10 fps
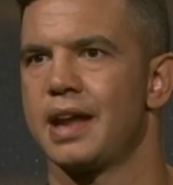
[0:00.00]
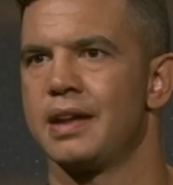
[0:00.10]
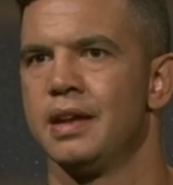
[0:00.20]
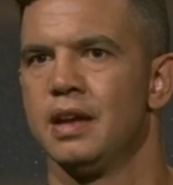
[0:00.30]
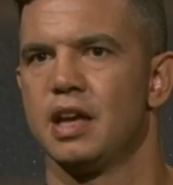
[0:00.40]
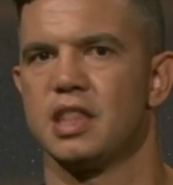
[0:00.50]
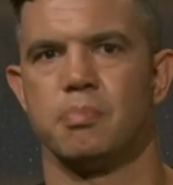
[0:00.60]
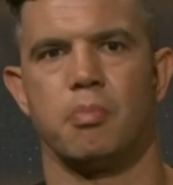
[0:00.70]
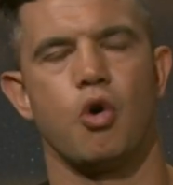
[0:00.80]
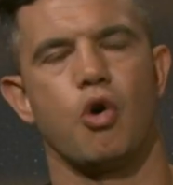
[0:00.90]
And, and
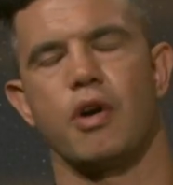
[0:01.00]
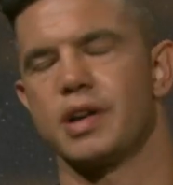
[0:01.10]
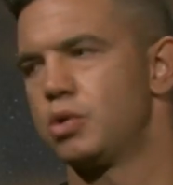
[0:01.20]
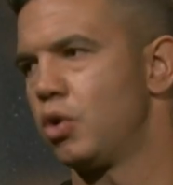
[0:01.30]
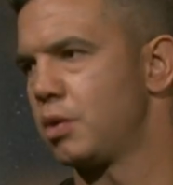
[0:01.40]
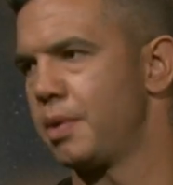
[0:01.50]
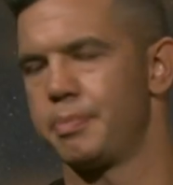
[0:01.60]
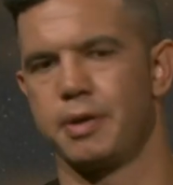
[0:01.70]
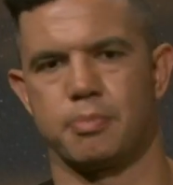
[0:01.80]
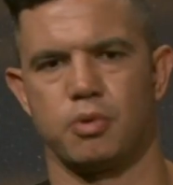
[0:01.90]
the more I talk
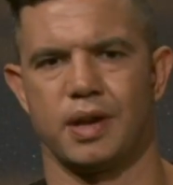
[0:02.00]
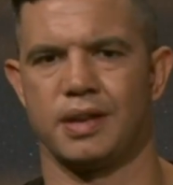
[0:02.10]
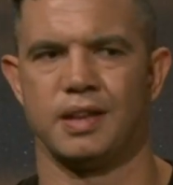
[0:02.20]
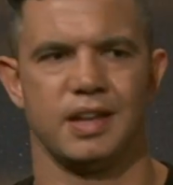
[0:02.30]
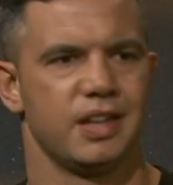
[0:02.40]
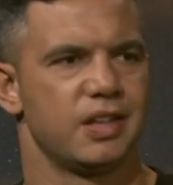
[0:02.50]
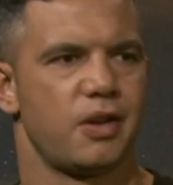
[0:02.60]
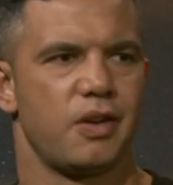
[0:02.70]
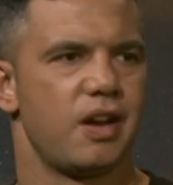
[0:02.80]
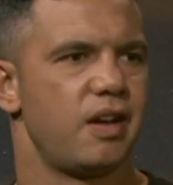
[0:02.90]
about people, and you
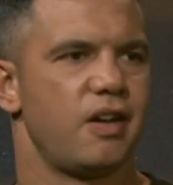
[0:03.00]
know,